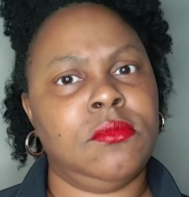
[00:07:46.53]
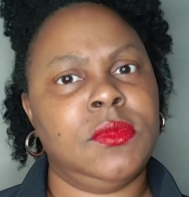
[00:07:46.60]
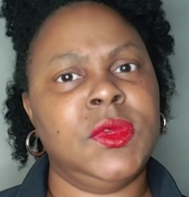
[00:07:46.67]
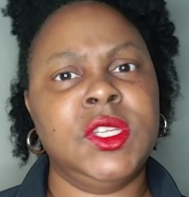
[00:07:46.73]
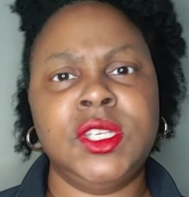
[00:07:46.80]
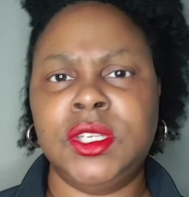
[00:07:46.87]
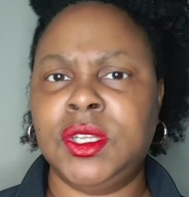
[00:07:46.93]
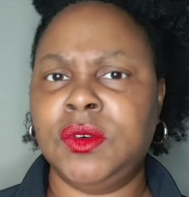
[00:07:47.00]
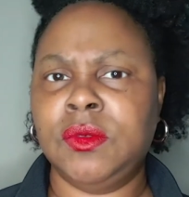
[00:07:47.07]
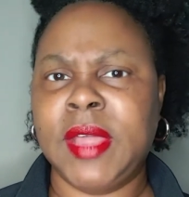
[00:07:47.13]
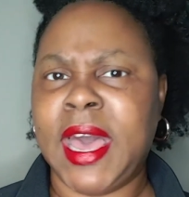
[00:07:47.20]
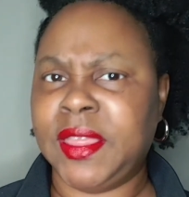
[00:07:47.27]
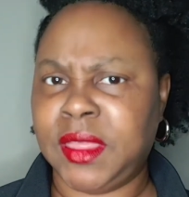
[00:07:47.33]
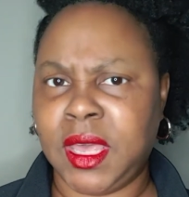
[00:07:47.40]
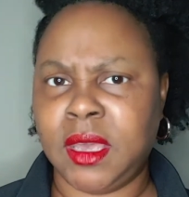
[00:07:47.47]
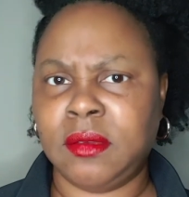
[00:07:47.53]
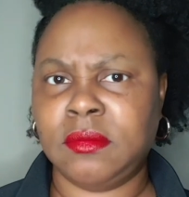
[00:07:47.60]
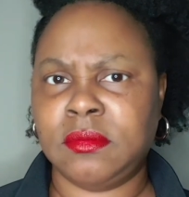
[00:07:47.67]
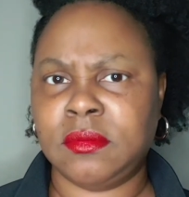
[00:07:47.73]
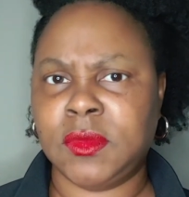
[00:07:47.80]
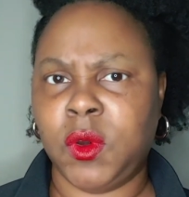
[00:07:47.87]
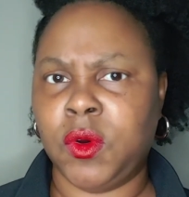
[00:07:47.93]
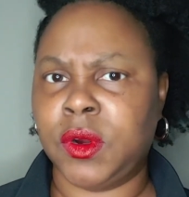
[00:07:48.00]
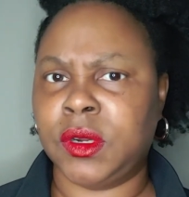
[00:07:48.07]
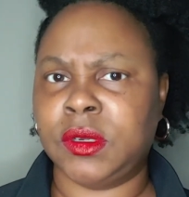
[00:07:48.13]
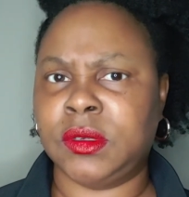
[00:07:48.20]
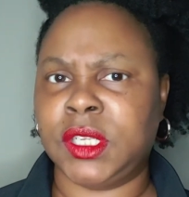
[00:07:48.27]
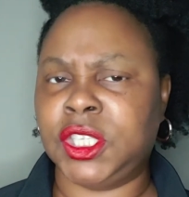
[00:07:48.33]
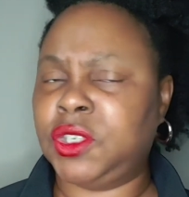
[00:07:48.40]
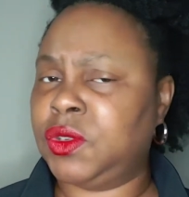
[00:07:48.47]
did you do that thing? Or
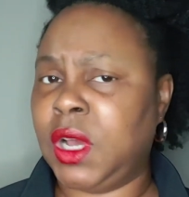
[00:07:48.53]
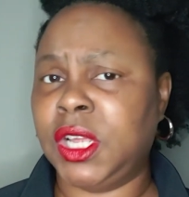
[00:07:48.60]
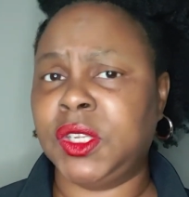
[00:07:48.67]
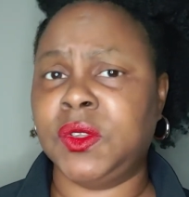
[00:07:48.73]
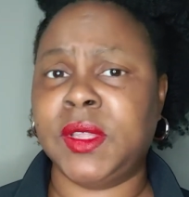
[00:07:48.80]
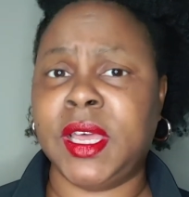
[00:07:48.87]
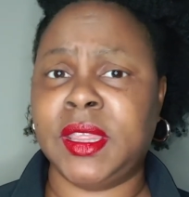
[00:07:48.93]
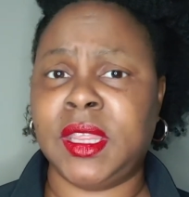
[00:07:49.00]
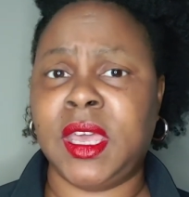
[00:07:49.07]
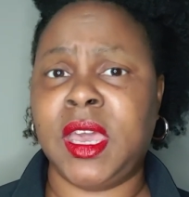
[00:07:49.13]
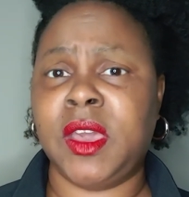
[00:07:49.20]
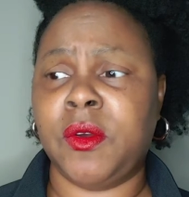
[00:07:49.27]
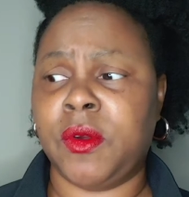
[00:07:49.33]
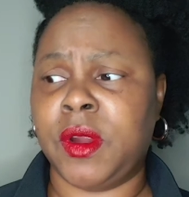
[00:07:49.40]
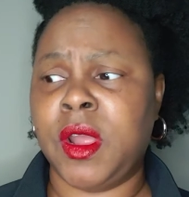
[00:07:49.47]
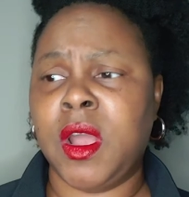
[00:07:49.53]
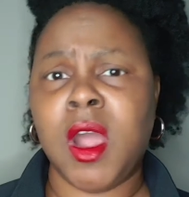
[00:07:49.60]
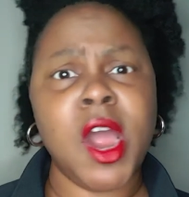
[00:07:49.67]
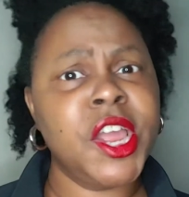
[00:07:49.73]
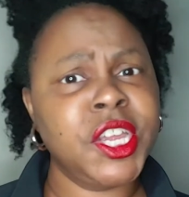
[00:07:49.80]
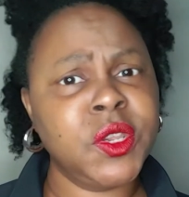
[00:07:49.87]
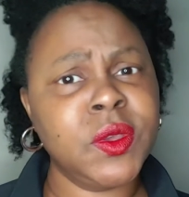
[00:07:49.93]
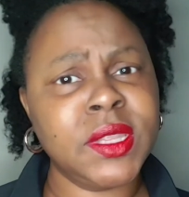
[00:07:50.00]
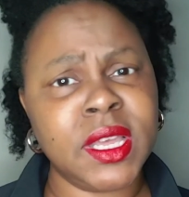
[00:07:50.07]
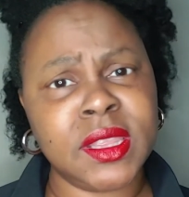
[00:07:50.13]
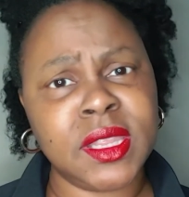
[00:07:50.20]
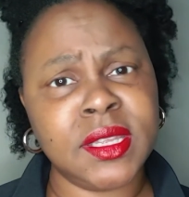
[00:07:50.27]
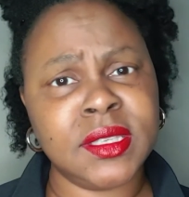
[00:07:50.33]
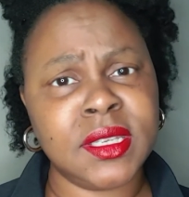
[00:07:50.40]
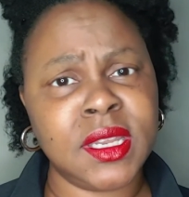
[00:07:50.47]
did you not do that thing? Or are you doing that
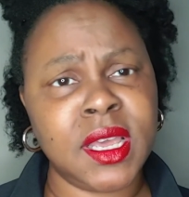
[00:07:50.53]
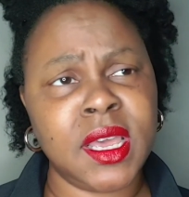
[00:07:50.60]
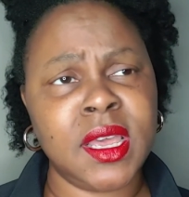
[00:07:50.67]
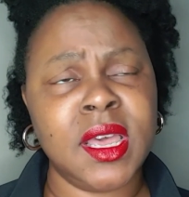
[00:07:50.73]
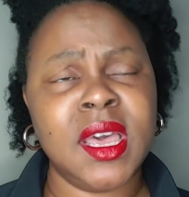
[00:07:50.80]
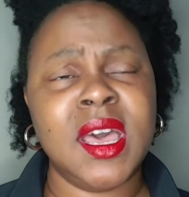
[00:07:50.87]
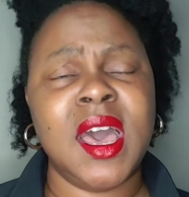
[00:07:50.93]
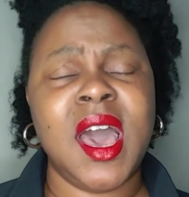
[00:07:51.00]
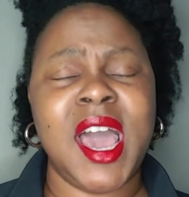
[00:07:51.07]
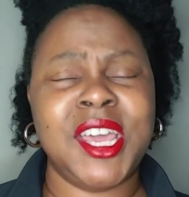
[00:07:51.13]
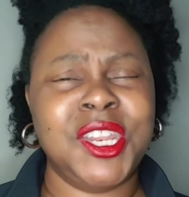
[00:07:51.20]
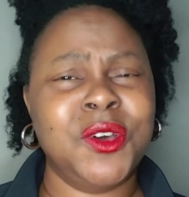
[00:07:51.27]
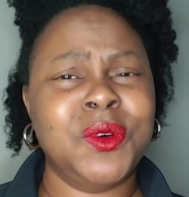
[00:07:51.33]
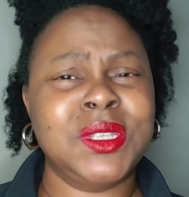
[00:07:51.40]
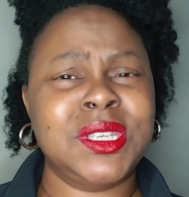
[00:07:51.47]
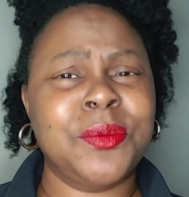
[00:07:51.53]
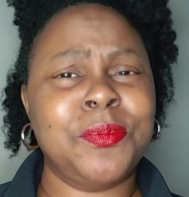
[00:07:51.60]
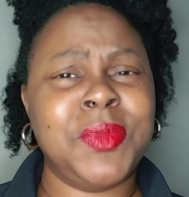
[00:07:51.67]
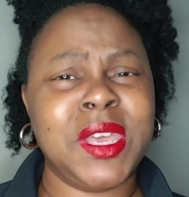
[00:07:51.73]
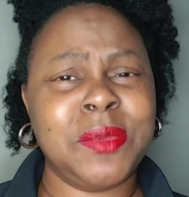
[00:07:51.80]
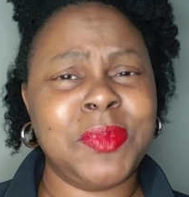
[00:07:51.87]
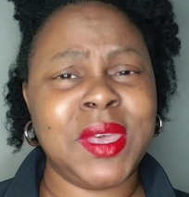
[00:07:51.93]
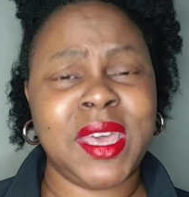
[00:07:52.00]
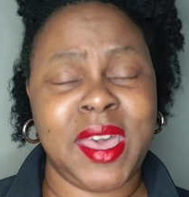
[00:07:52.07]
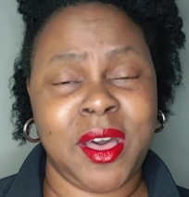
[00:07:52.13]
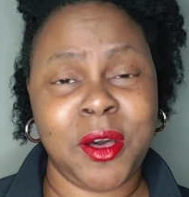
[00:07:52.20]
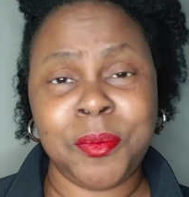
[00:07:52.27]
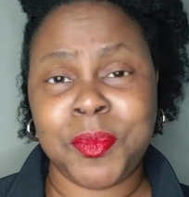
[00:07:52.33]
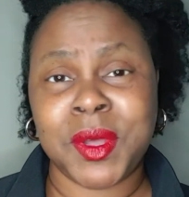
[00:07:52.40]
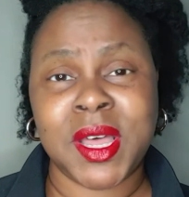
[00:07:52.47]
thing today? I know it's a big, big
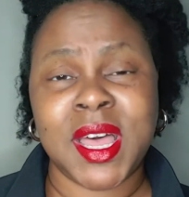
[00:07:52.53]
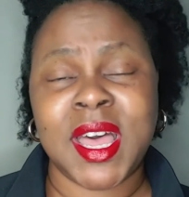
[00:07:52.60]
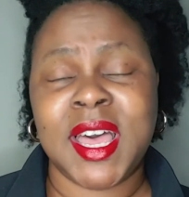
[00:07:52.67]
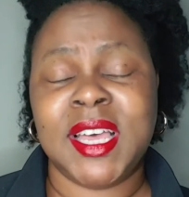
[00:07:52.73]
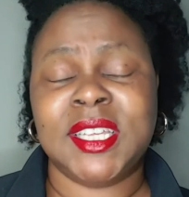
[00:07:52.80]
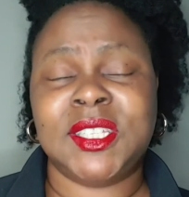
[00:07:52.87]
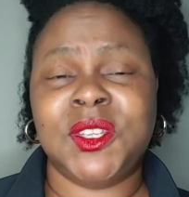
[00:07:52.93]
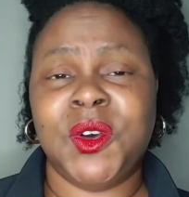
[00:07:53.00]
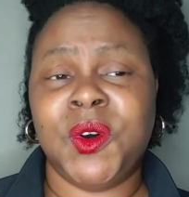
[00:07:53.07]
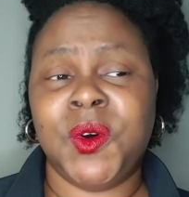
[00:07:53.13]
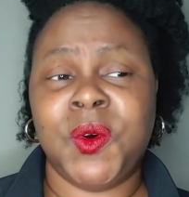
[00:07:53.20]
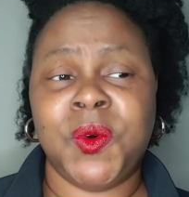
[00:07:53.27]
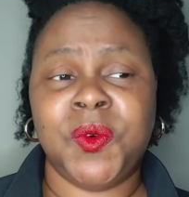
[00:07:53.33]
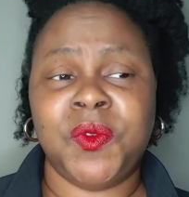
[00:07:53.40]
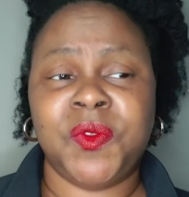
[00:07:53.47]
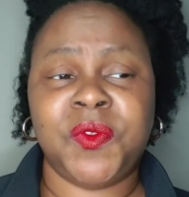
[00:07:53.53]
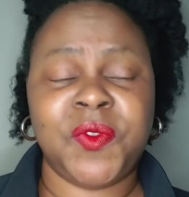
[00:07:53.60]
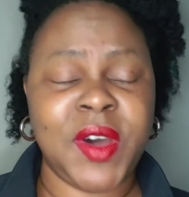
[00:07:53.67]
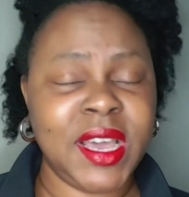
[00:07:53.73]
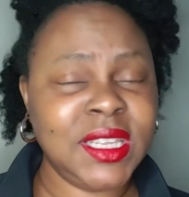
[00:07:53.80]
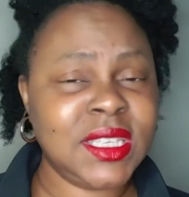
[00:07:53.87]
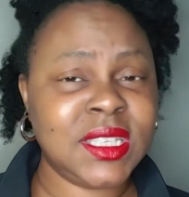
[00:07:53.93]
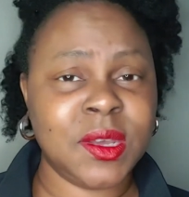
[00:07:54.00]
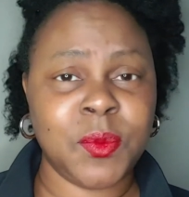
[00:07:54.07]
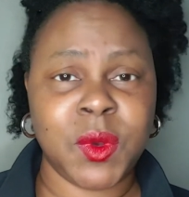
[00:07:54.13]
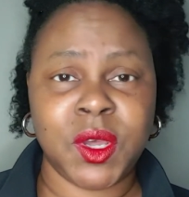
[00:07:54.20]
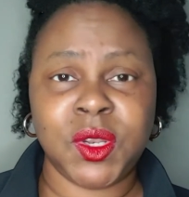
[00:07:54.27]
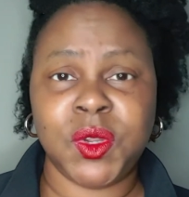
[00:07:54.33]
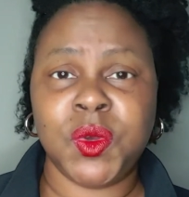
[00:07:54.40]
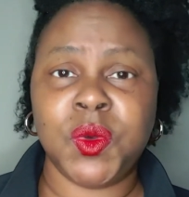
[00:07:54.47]
help. So find
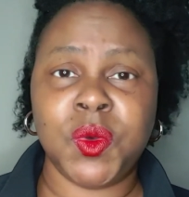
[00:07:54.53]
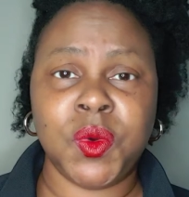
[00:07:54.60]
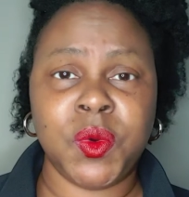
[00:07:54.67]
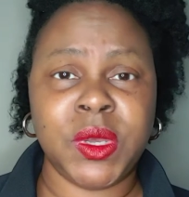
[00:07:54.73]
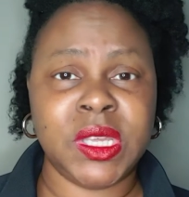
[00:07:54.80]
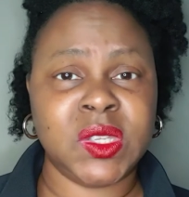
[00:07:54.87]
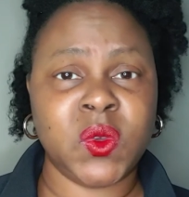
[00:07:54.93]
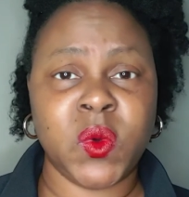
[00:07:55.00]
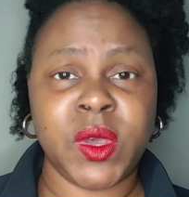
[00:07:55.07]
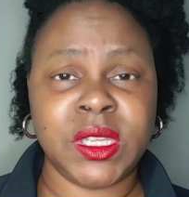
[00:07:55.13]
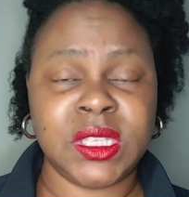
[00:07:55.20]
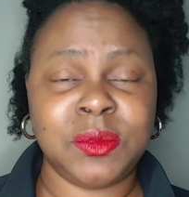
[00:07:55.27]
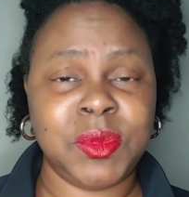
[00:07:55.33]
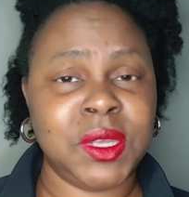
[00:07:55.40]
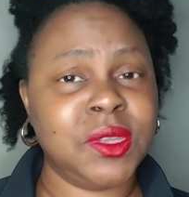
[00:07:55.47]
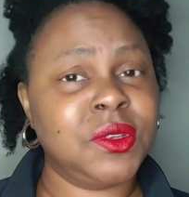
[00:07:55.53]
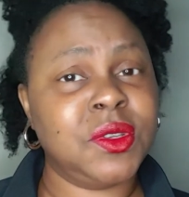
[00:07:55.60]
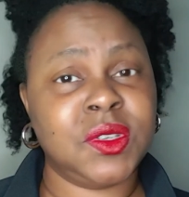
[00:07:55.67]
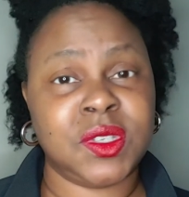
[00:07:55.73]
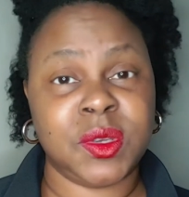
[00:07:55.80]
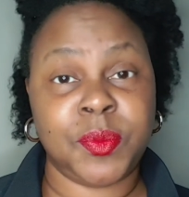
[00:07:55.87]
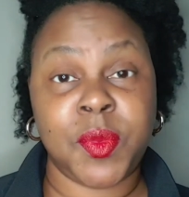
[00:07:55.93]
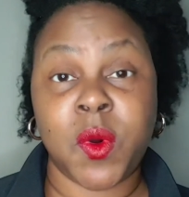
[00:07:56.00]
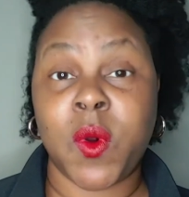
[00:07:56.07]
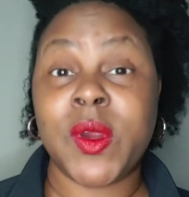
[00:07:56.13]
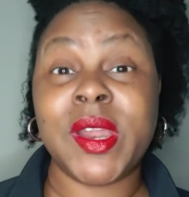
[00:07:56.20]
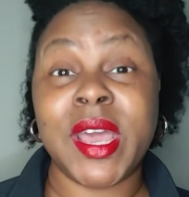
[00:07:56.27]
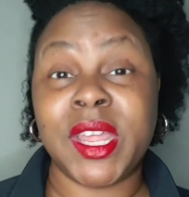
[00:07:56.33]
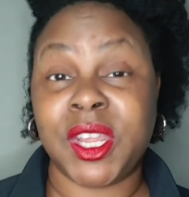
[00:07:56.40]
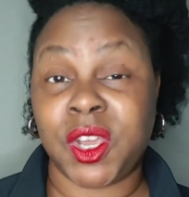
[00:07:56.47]
someone who is going to be there to
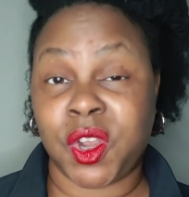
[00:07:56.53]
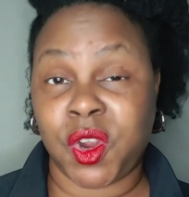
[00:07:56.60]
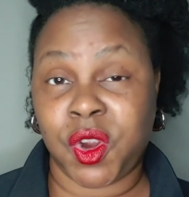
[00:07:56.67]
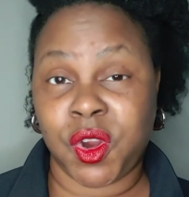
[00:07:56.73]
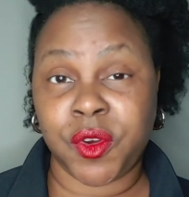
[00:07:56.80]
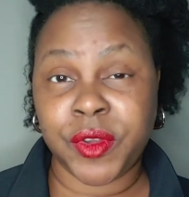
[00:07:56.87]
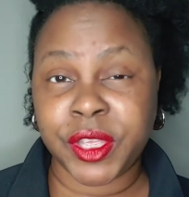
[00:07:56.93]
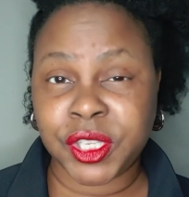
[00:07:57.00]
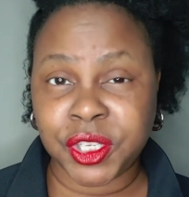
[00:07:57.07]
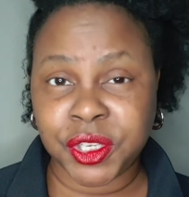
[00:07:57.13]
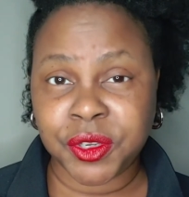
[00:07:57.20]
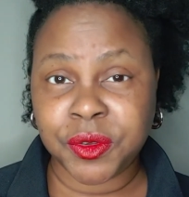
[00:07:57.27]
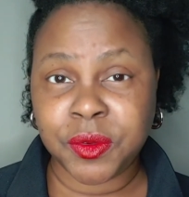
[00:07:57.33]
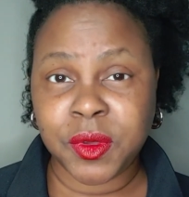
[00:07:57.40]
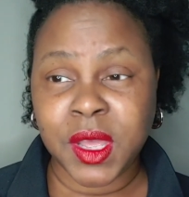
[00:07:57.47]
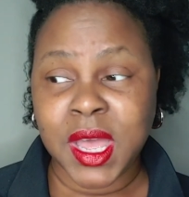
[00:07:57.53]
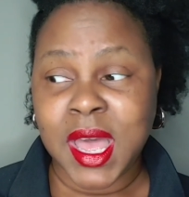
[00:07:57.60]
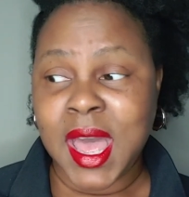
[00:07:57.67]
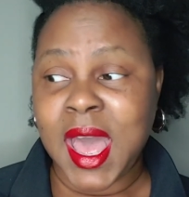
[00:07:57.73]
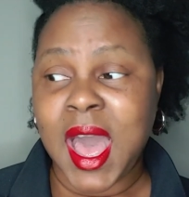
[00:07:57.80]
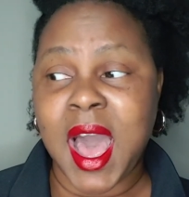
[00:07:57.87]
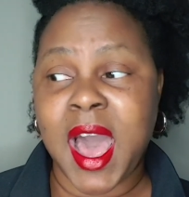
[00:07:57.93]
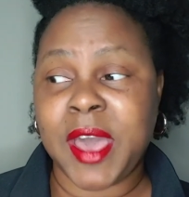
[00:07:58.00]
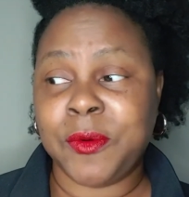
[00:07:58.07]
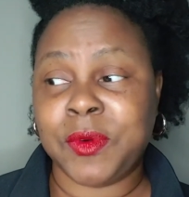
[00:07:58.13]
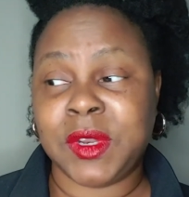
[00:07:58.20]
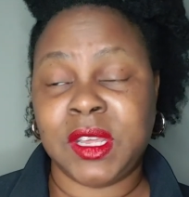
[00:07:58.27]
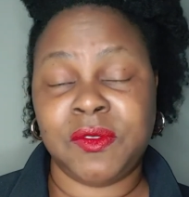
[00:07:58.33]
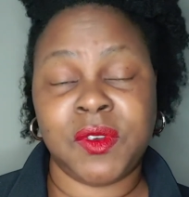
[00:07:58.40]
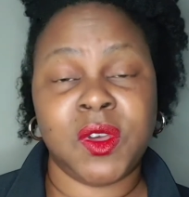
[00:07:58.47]
support and encourage you. I
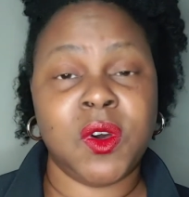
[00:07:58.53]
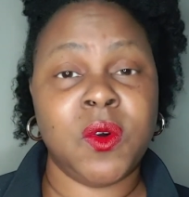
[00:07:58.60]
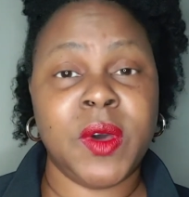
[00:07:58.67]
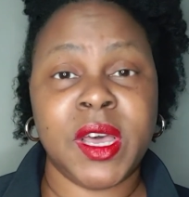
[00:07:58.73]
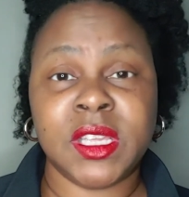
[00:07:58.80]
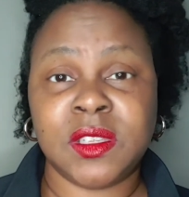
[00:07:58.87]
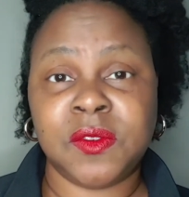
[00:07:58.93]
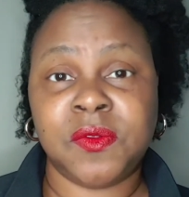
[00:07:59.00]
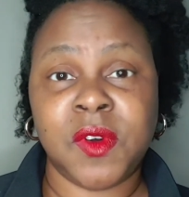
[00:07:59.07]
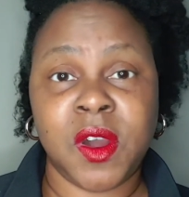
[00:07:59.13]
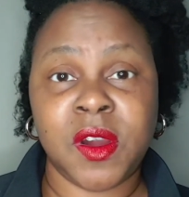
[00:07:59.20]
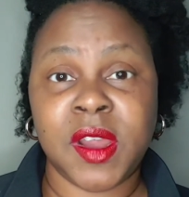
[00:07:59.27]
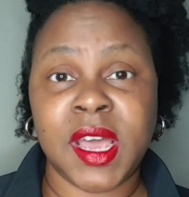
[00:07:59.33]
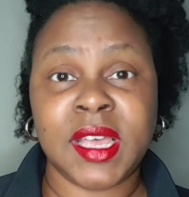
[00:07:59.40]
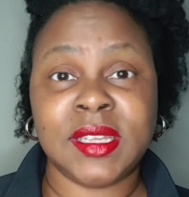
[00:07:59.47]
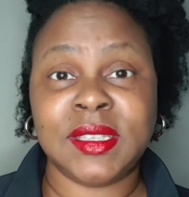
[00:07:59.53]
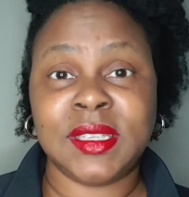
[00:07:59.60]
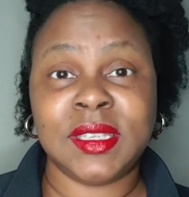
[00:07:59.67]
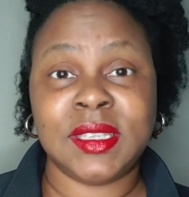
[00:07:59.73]
would even go as far as to